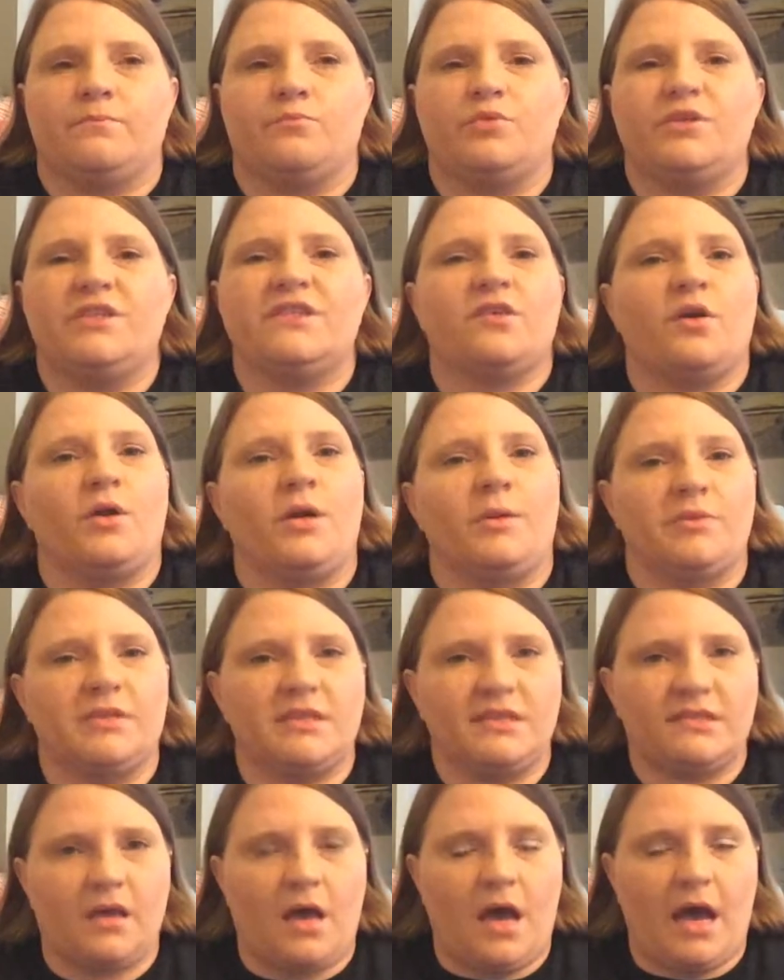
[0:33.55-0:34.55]
we sewed up the
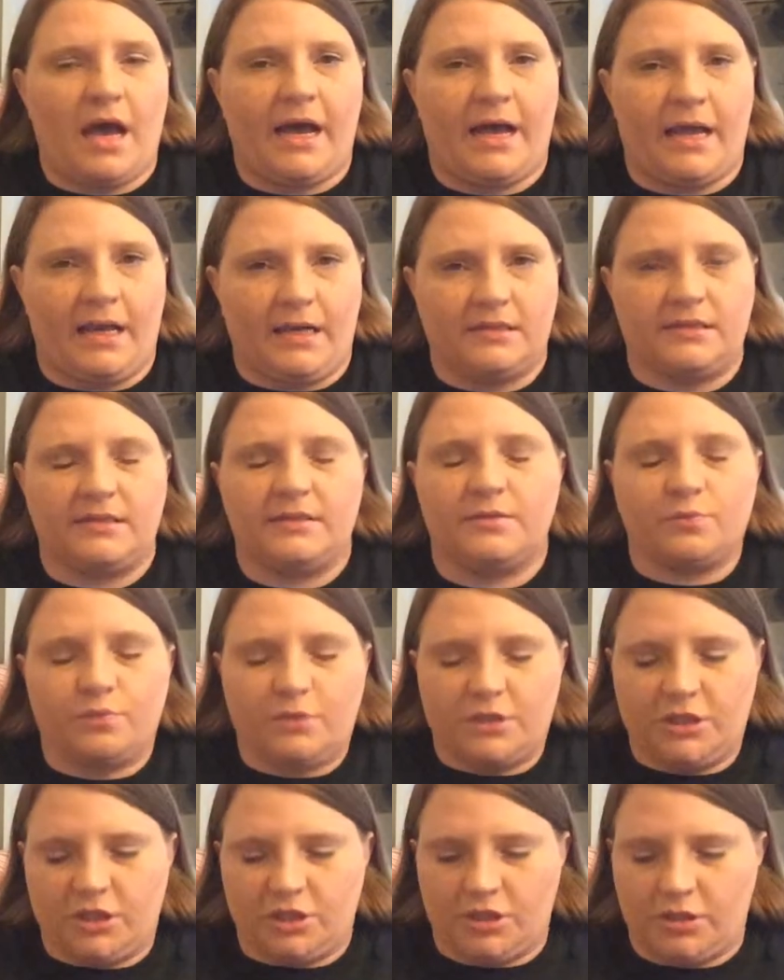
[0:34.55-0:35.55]
sides,
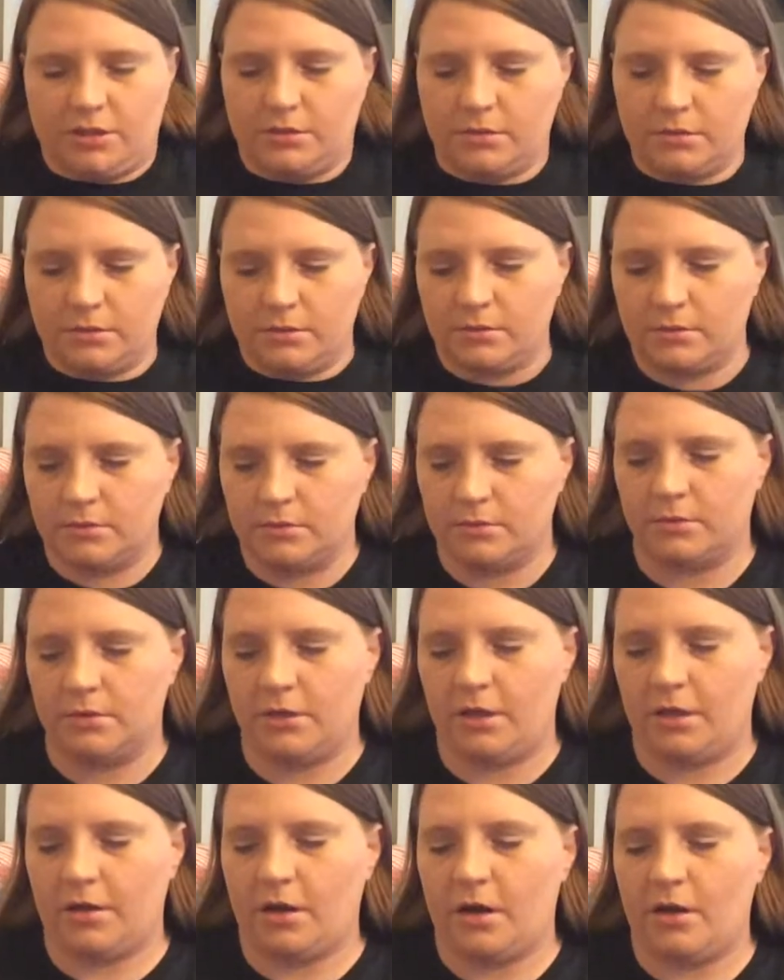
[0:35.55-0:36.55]
which,
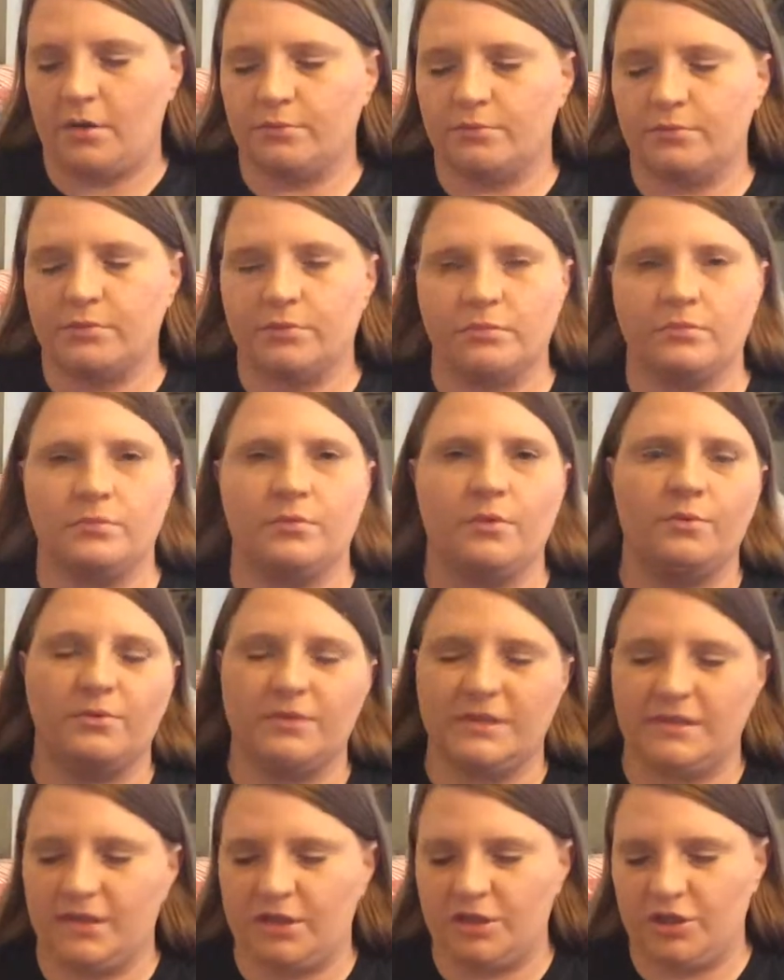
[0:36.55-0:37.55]
you know,
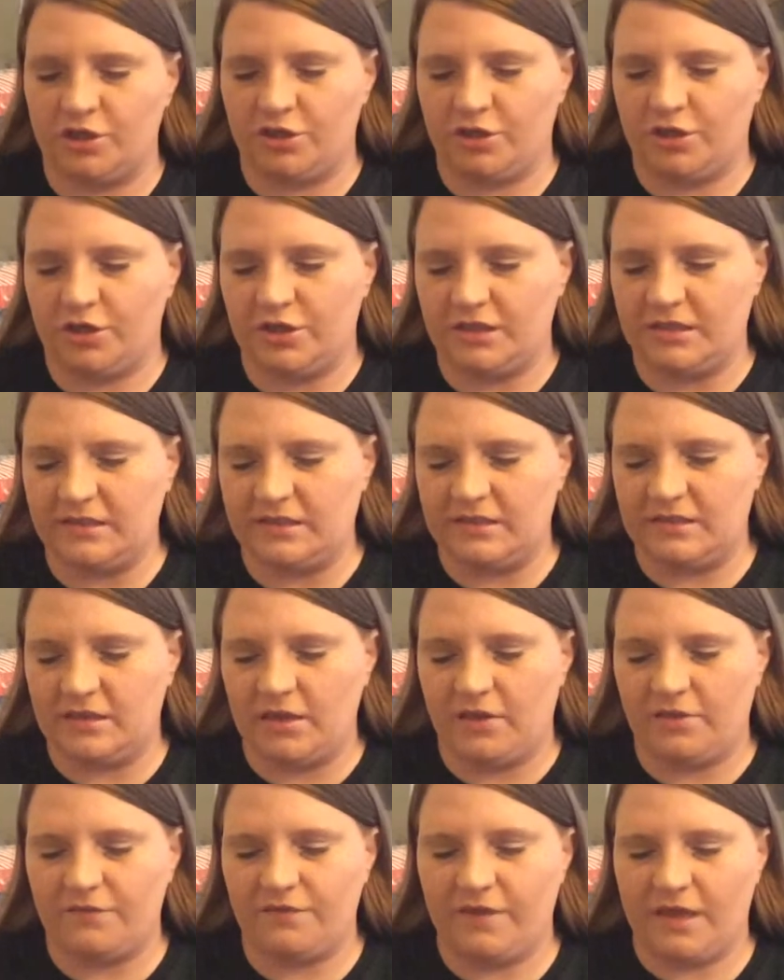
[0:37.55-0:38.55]
wasn't going to show you because
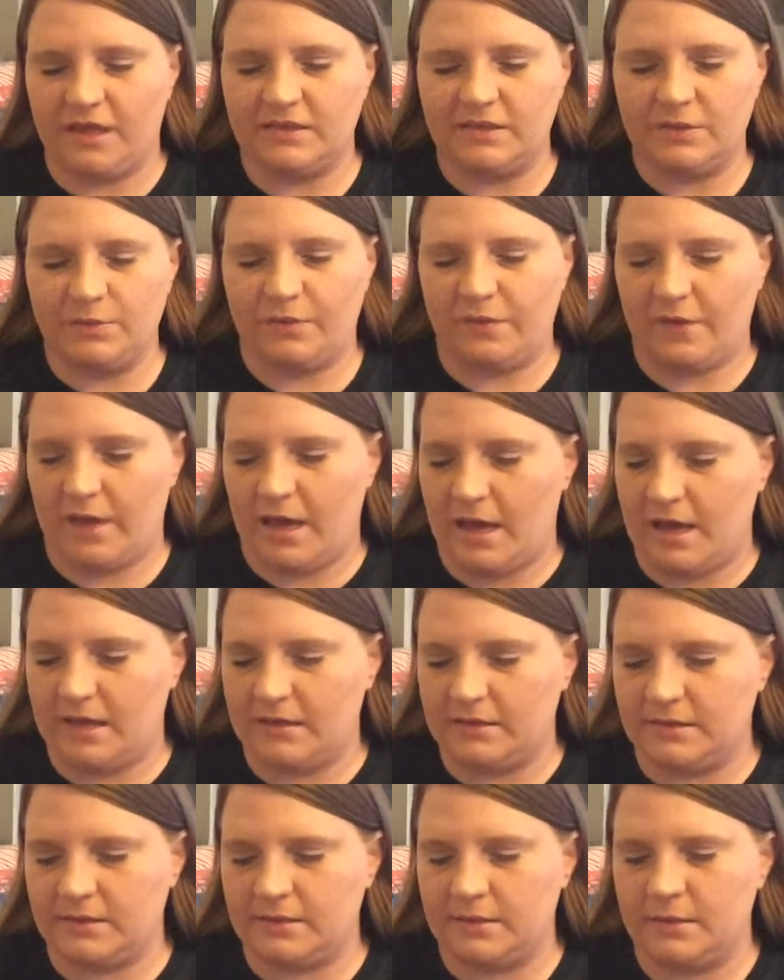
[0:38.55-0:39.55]
nothing fancy with
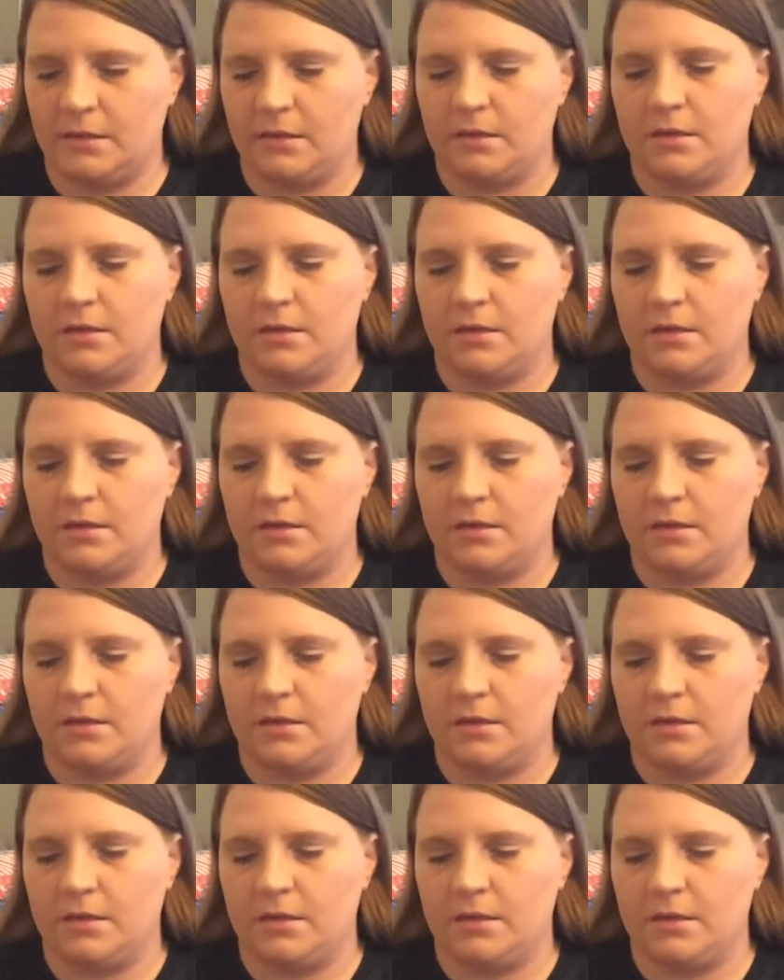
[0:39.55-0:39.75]
that.